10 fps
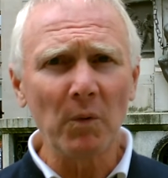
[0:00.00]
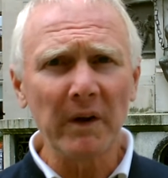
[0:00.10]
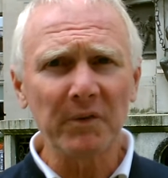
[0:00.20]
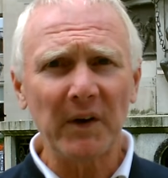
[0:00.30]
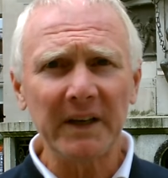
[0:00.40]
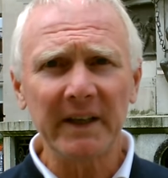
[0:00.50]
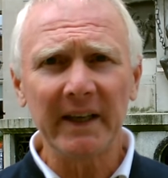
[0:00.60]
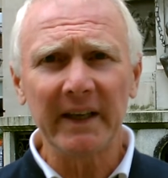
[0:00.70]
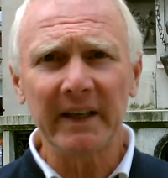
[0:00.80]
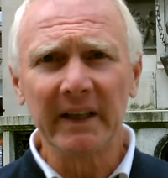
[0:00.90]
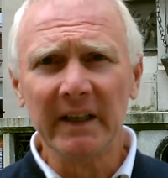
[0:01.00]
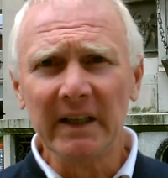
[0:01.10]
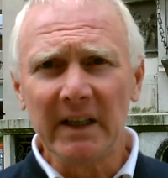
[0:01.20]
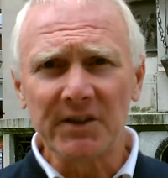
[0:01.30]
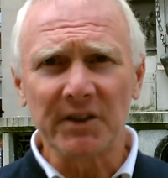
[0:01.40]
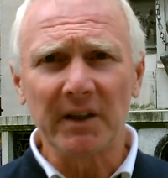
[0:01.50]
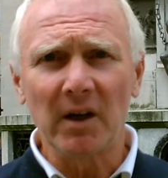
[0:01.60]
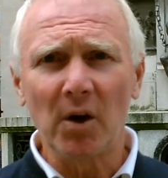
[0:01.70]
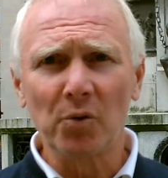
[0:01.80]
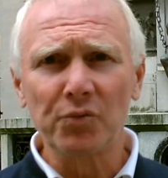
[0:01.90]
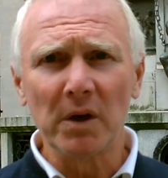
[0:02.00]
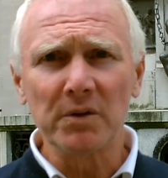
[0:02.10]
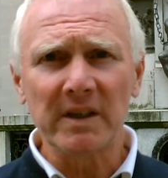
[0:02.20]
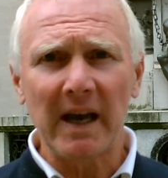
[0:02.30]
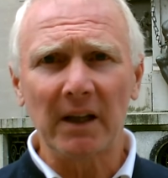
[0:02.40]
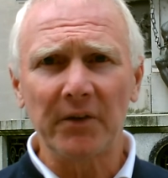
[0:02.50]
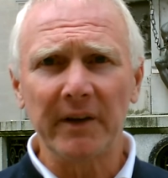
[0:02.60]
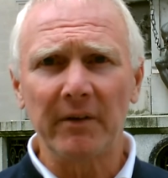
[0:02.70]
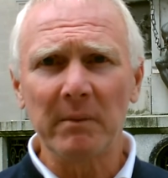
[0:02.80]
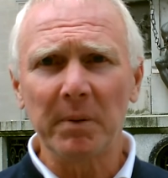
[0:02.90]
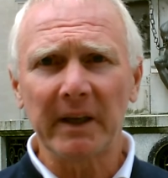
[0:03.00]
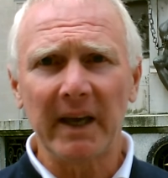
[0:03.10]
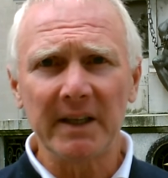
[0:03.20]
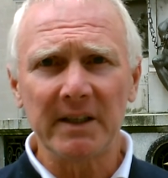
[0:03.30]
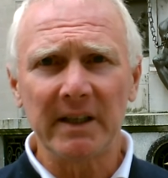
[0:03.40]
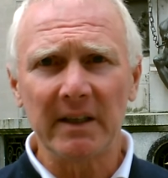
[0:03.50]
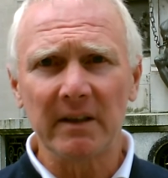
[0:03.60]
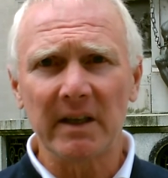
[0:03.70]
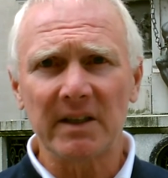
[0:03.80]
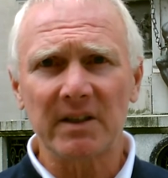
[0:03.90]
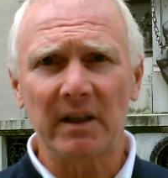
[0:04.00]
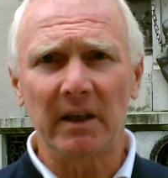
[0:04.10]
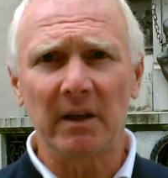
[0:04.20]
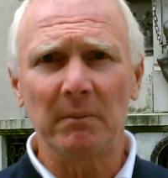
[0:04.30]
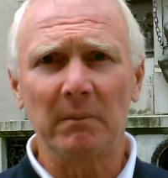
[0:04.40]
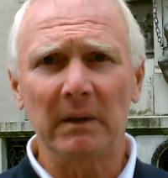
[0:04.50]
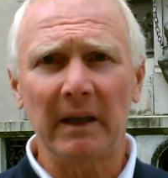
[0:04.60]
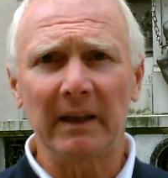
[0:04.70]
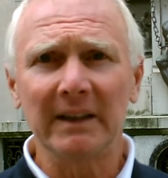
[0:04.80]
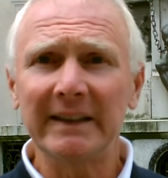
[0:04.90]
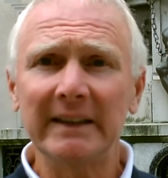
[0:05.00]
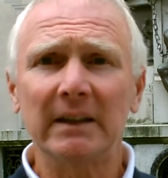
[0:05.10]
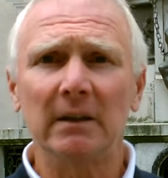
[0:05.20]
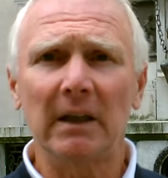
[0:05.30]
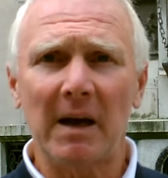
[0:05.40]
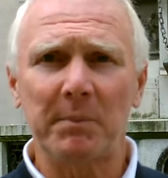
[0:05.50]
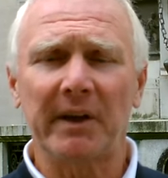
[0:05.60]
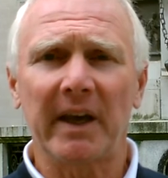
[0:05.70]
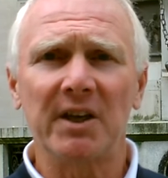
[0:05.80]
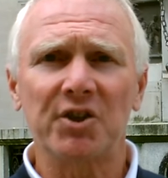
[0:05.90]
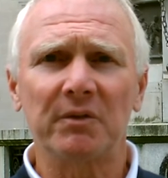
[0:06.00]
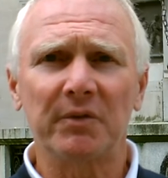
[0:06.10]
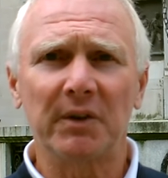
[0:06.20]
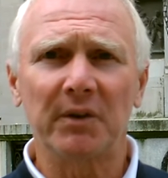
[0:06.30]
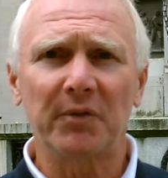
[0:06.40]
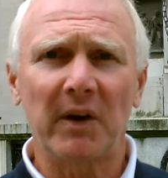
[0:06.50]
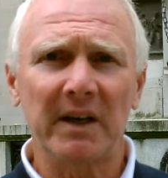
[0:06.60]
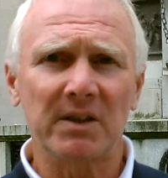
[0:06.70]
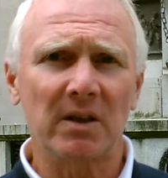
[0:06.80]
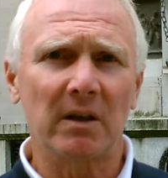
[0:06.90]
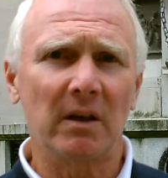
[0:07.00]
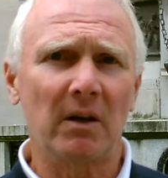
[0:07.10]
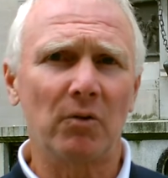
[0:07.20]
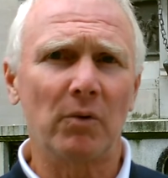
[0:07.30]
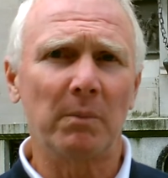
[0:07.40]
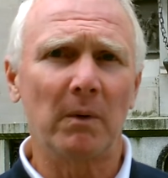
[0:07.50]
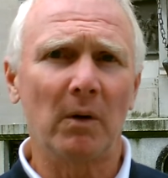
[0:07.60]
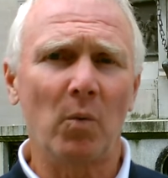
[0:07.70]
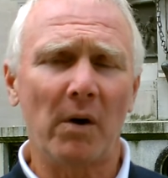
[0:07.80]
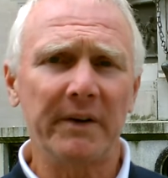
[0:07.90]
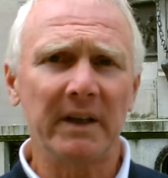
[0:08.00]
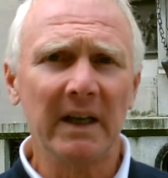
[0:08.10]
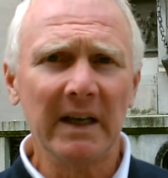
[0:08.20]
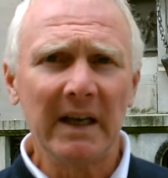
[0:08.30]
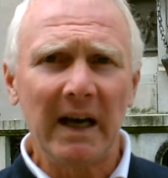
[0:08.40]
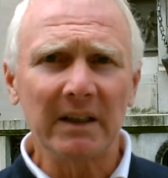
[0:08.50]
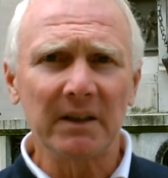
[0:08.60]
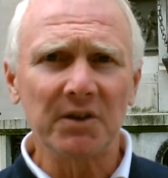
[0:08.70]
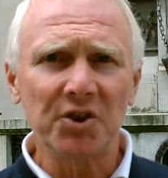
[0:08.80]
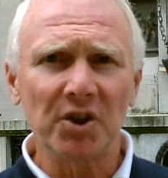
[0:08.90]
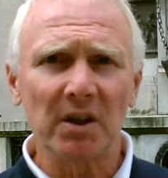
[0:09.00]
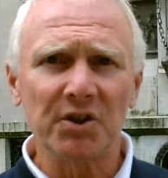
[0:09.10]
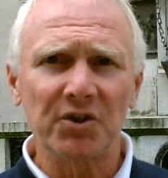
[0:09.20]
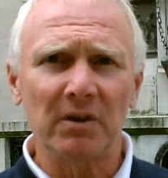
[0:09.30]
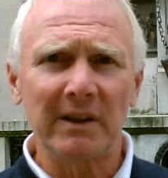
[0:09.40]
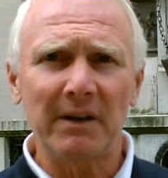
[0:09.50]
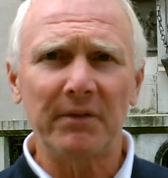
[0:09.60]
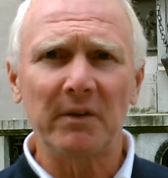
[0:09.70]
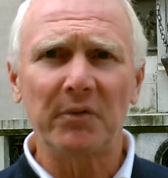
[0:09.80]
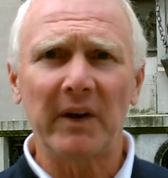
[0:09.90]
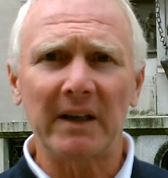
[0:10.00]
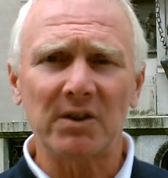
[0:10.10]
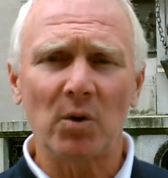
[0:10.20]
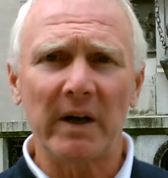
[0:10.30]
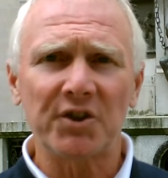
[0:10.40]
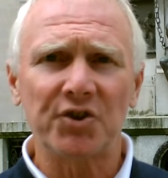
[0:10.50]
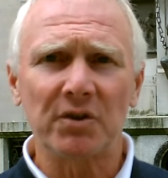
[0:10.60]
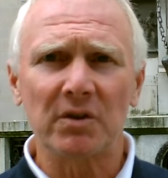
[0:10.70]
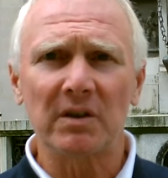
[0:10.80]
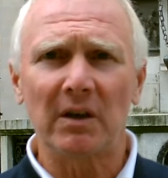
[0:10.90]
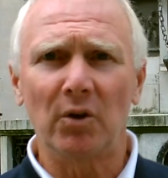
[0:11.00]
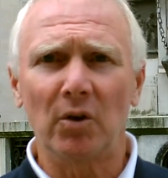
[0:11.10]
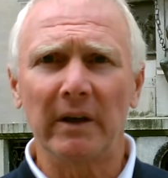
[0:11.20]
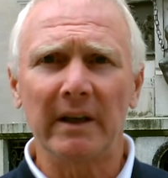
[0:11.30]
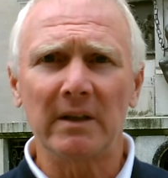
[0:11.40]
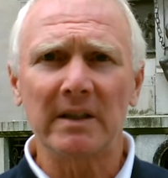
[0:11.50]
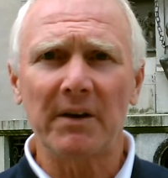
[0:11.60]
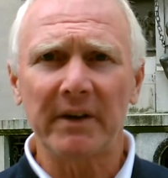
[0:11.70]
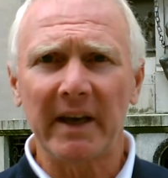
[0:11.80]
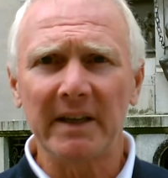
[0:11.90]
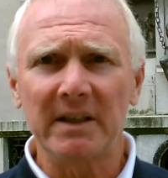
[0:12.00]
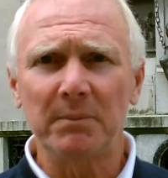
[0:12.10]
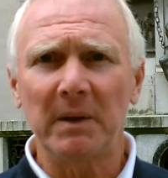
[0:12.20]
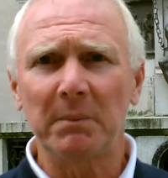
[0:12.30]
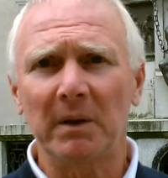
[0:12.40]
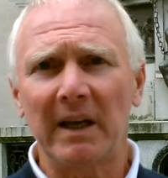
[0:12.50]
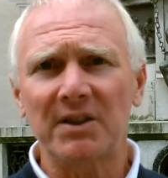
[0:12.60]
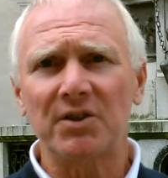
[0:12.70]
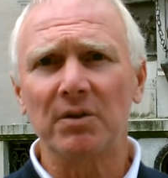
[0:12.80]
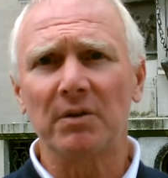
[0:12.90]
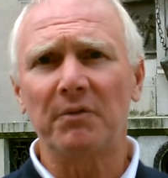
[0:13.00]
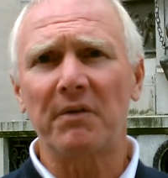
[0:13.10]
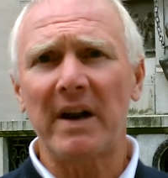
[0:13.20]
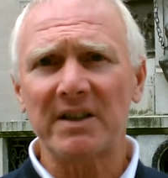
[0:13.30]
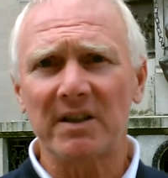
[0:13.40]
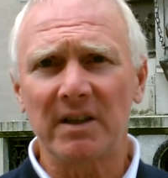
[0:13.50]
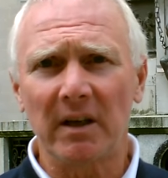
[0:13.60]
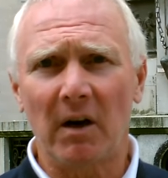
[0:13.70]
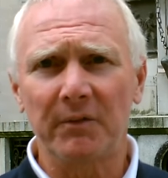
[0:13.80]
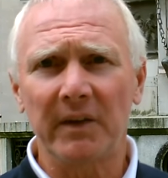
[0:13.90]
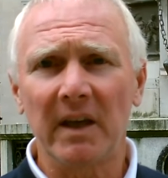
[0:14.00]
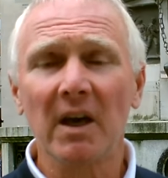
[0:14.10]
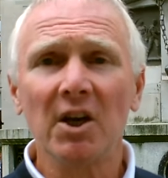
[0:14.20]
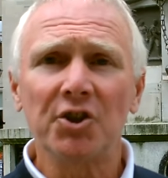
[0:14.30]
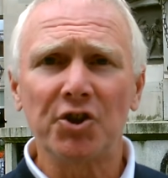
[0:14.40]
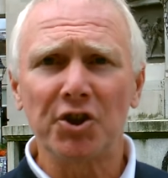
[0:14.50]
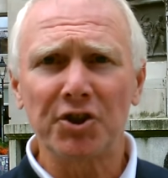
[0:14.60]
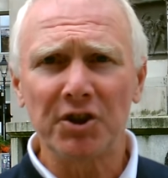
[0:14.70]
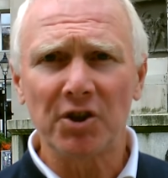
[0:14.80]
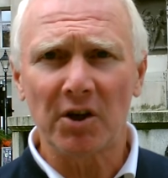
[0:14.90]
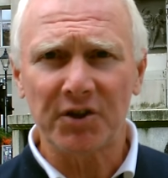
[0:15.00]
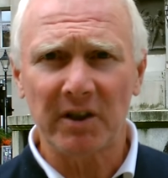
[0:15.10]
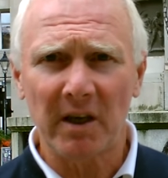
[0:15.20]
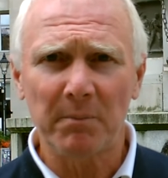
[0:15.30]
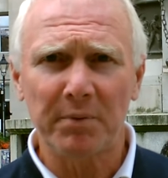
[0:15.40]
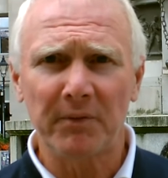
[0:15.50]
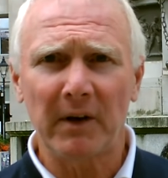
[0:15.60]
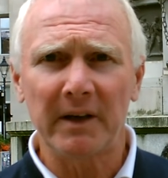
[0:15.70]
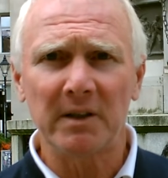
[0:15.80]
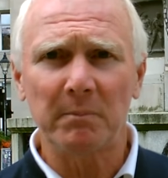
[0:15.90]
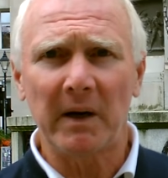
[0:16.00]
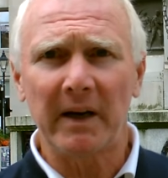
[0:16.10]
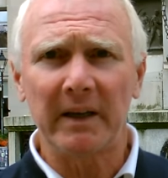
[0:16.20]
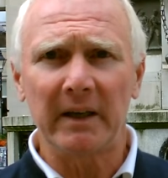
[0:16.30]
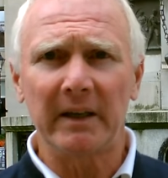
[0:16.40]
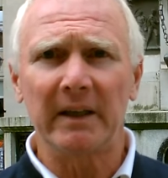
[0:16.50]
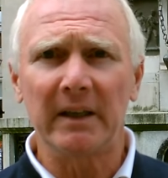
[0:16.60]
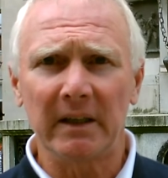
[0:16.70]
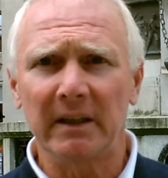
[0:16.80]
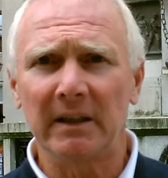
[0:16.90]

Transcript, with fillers: What we are finding here is that a whole rogues gallery are implicated in this illegal application for the FISA warrant, and that the judge never in fact questioned or interrogated people as to the veracity of the dirty dossier provided by a